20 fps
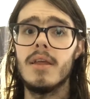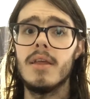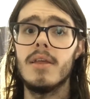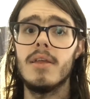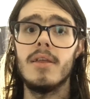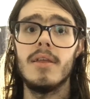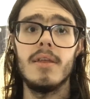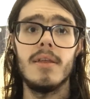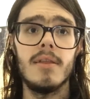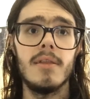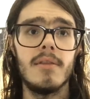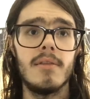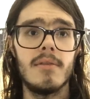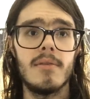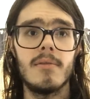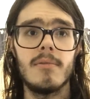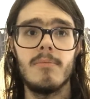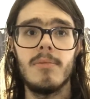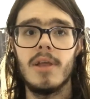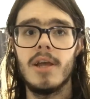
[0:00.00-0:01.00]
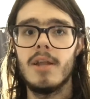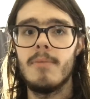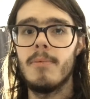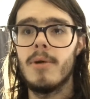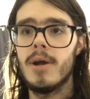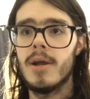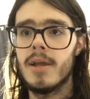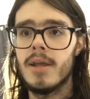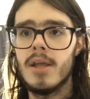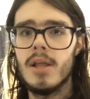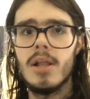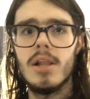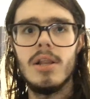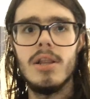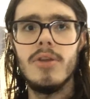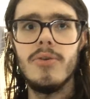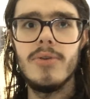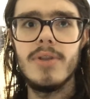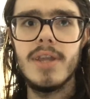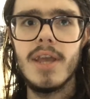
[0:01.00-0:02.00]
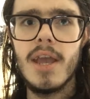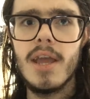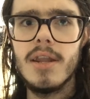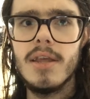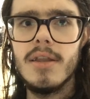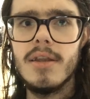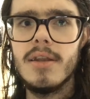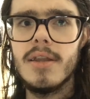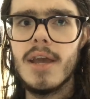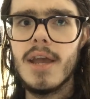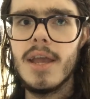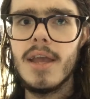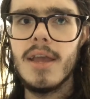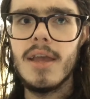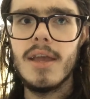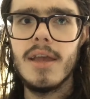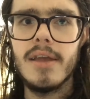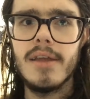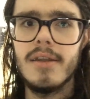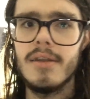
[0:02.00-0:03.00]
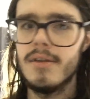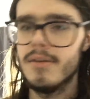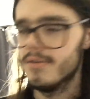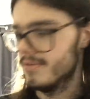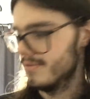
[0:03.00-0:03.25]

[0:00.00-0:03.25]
He's played by Lieutenant Dan,